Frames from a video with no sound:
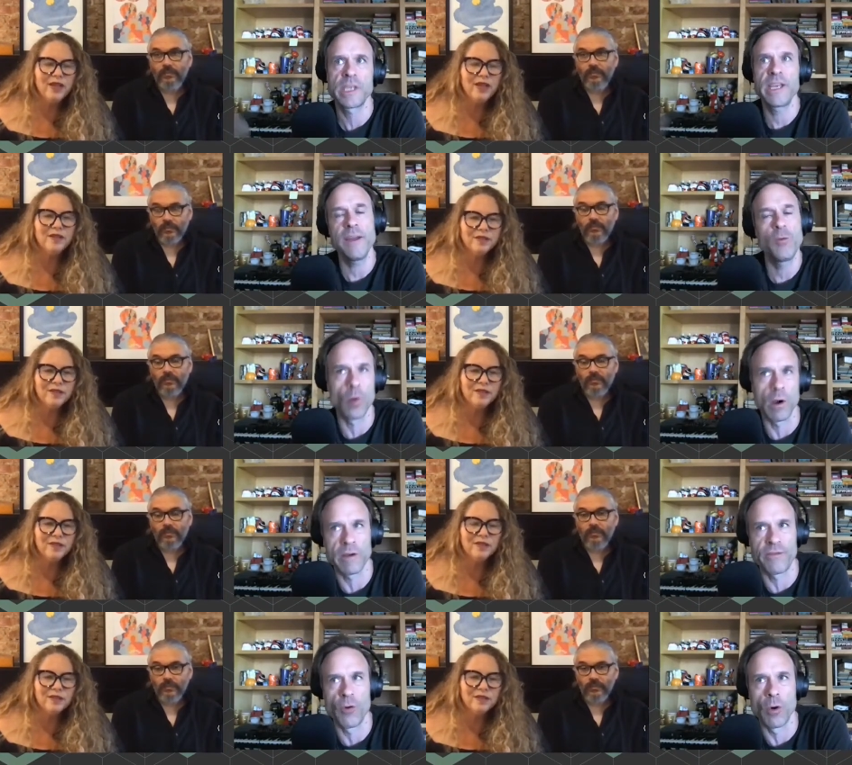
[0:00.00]
Speaker 1: can
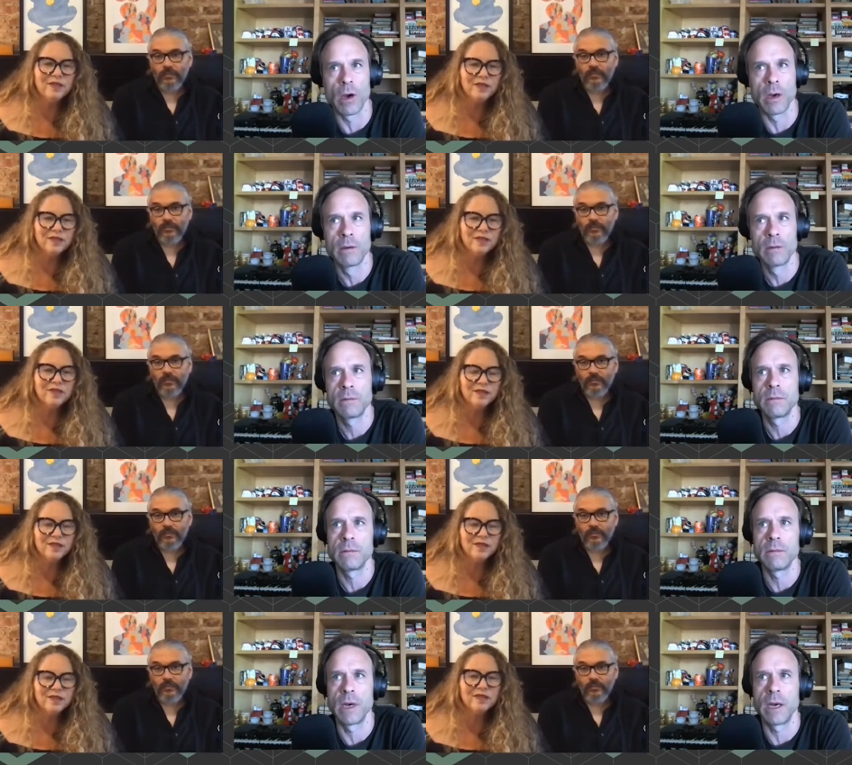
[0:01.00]
work for
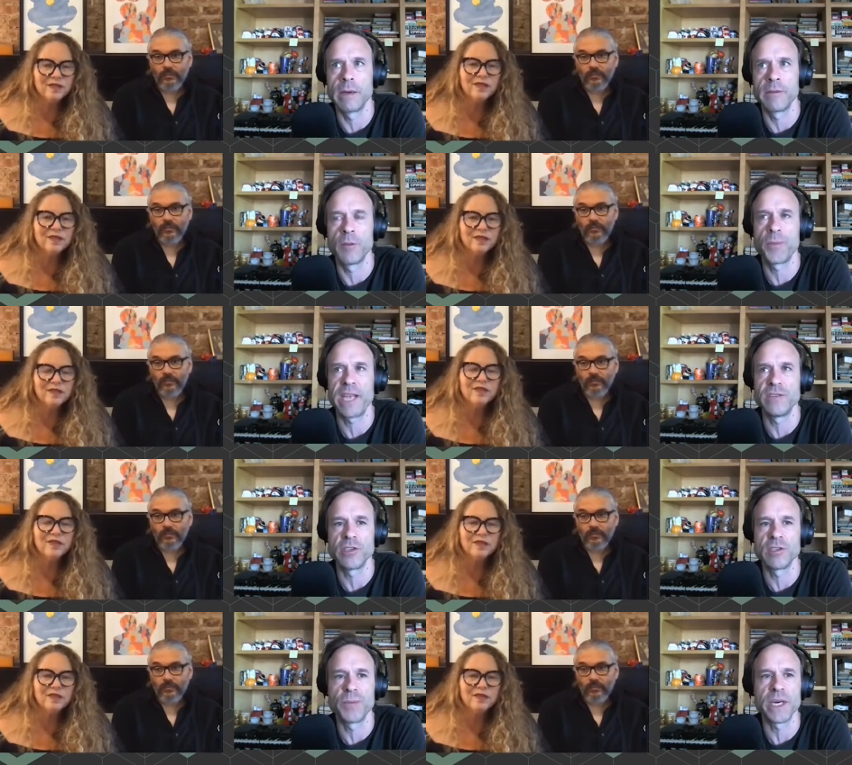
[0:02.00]
uh, the
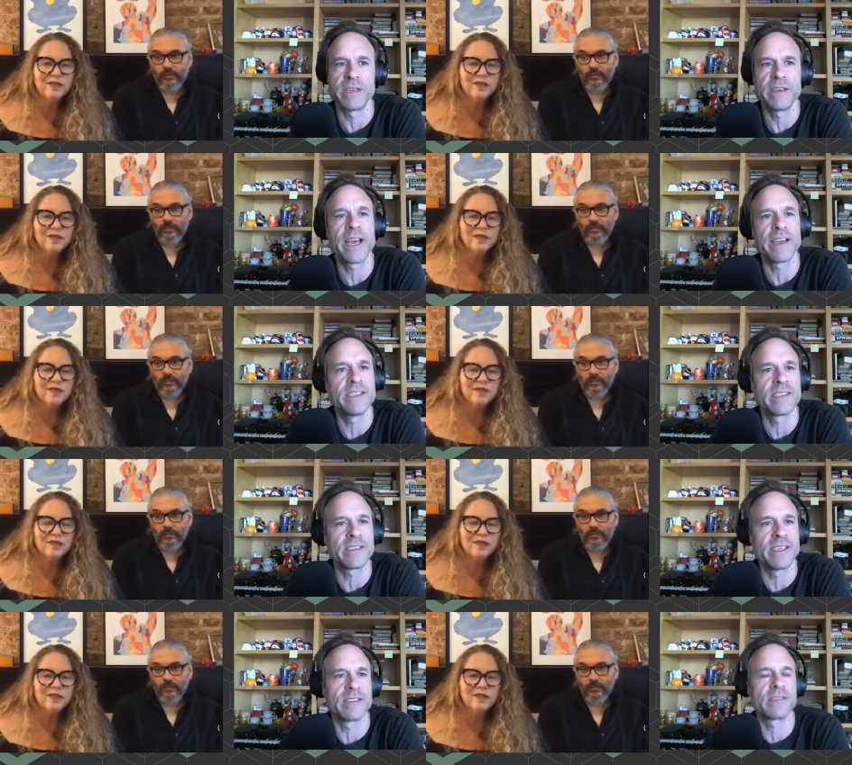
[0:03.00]
pages. But yeah, it's
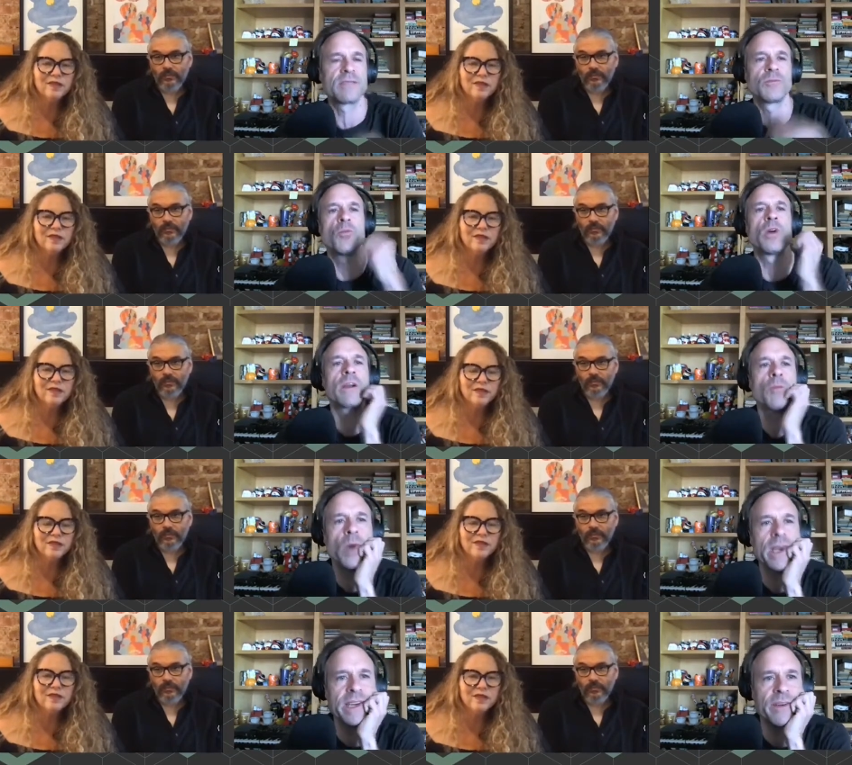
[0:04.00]
it's what
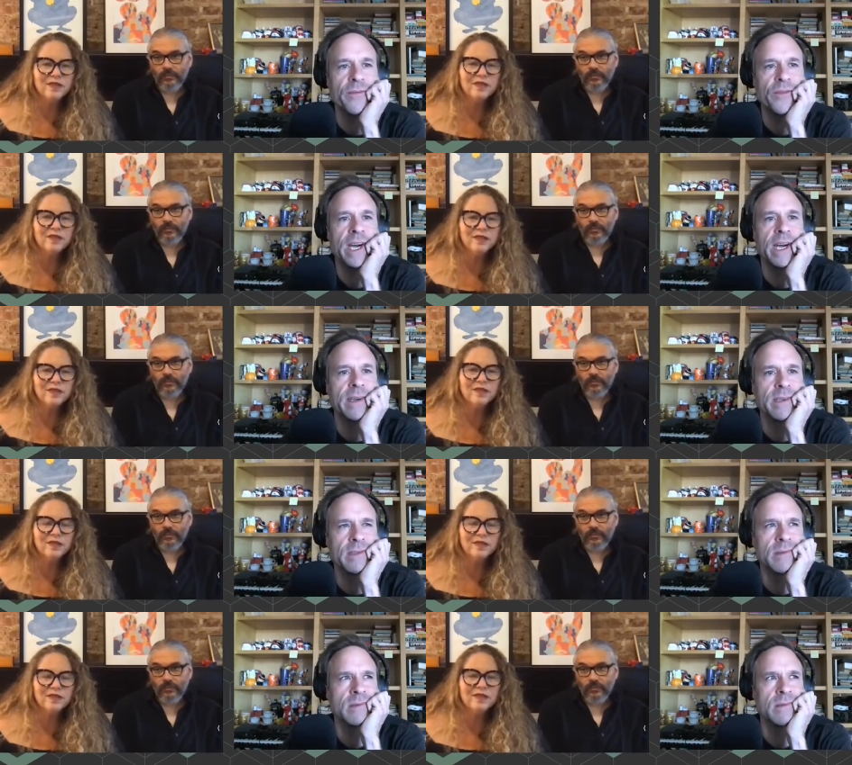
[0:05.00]
what kind of uh,
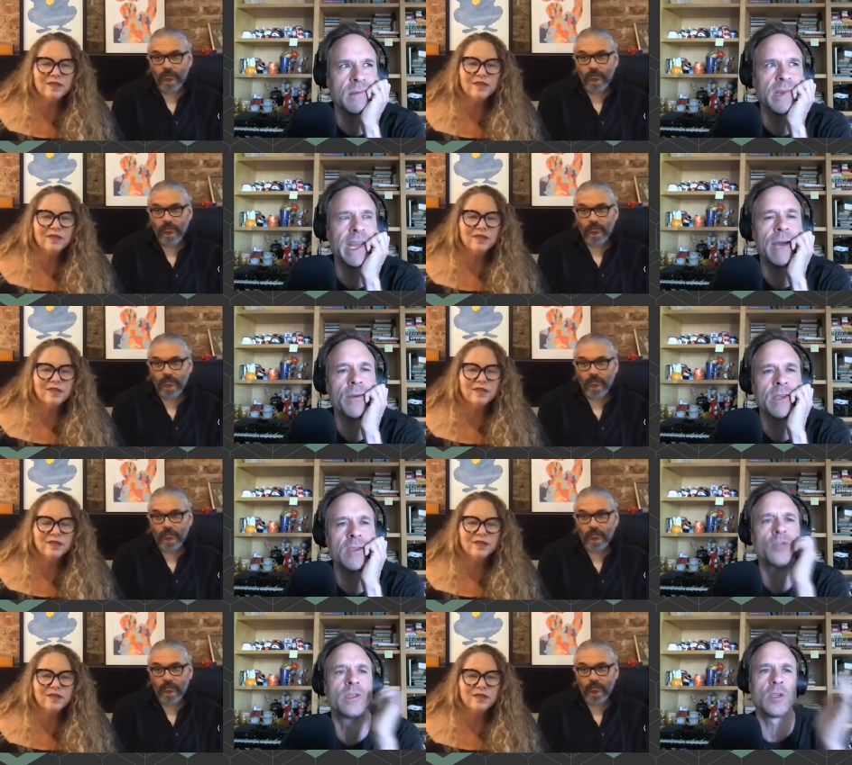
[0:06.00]
layout are you
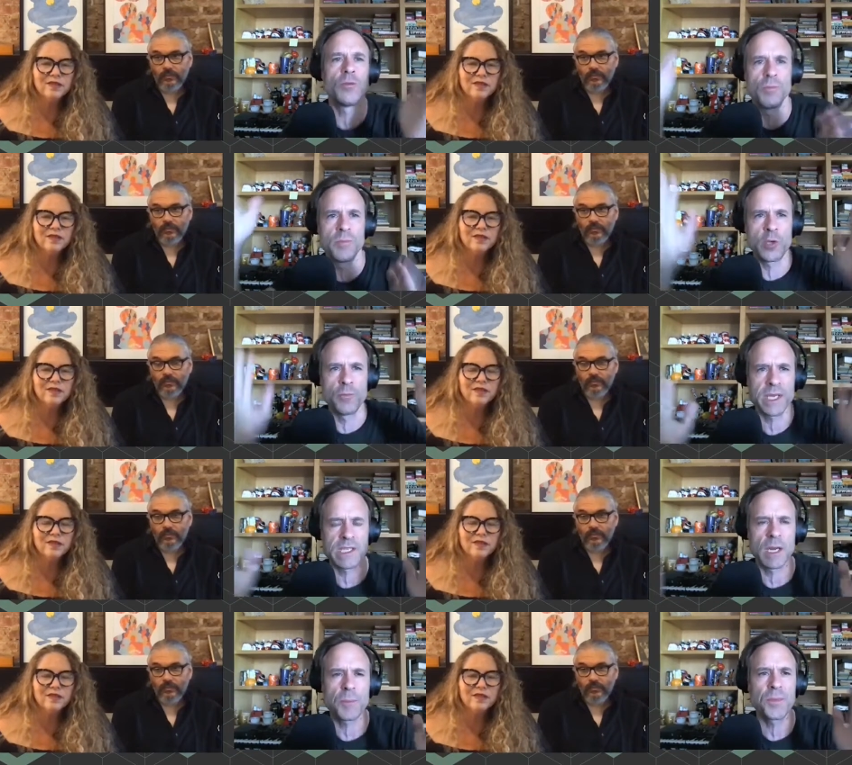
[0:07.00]
doing? Do you do you
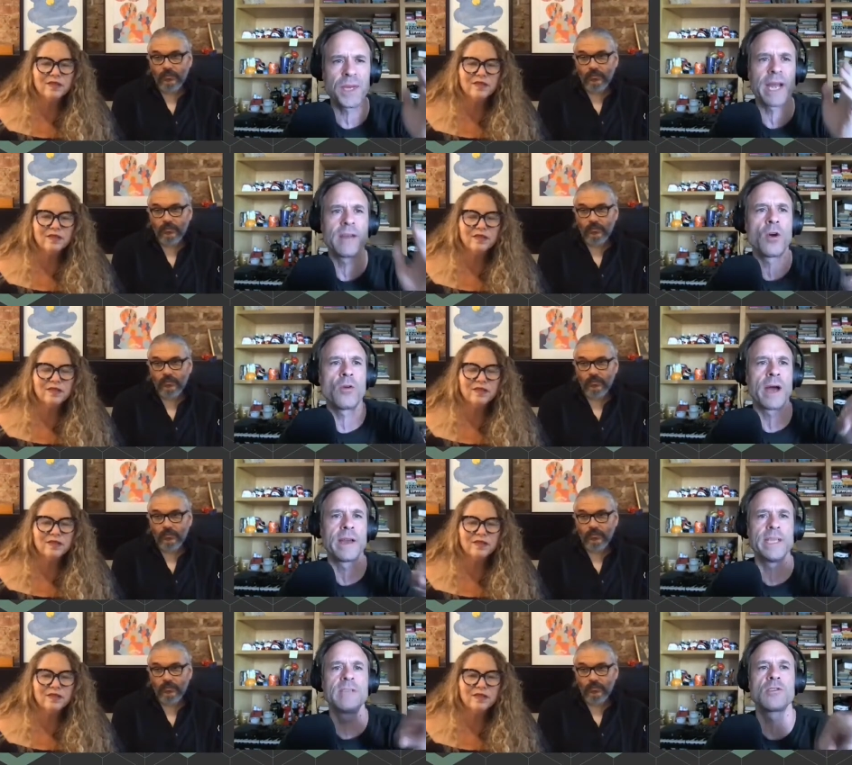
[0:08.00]
mix it up a bit? I know on
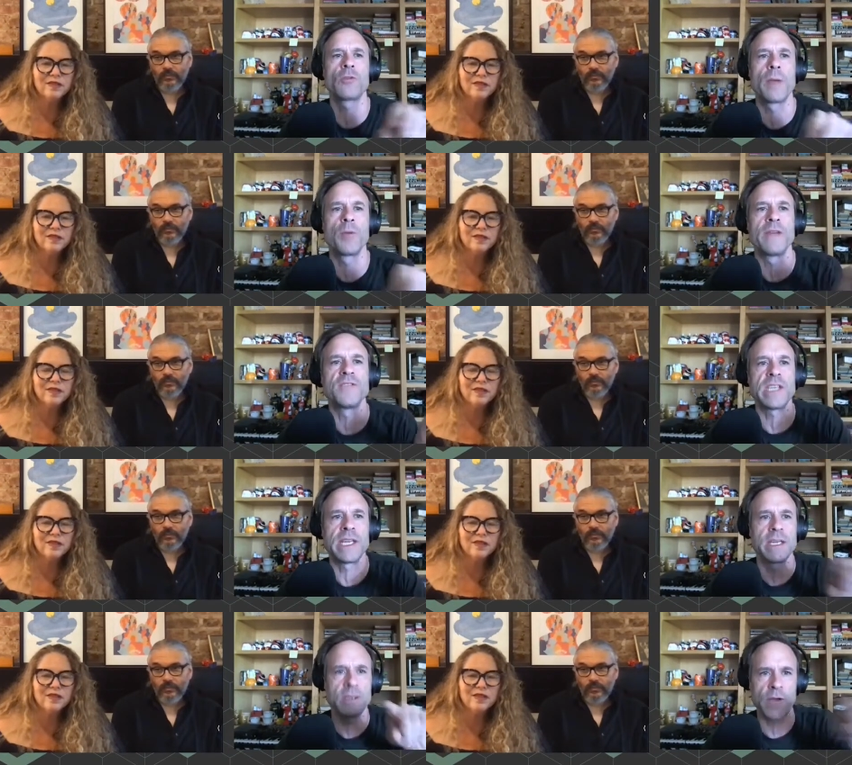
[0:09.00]
Instagram when I've seen
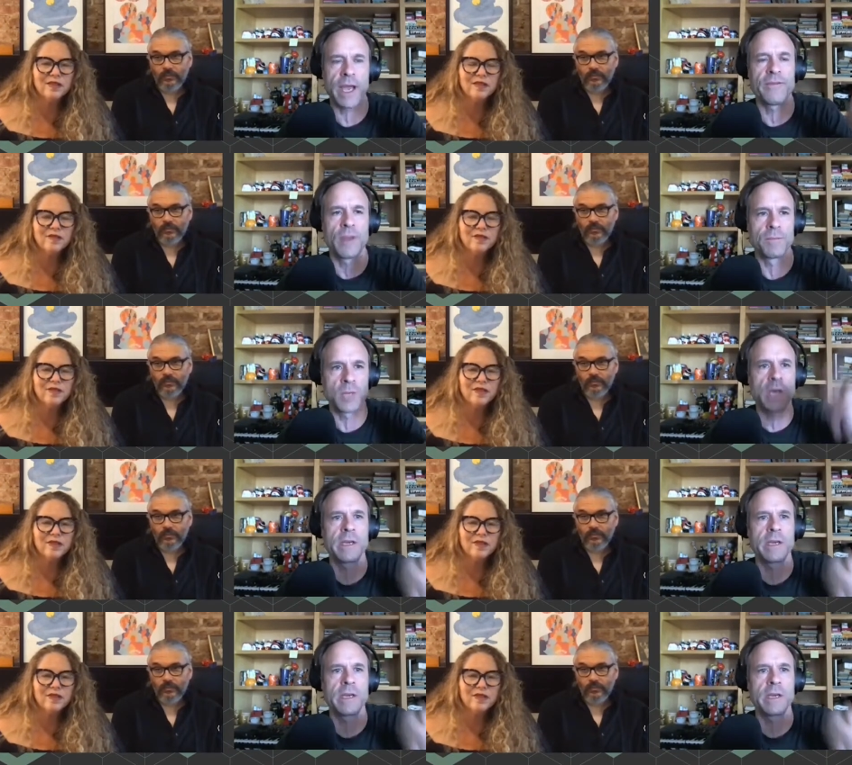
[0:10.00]
it, you have them cut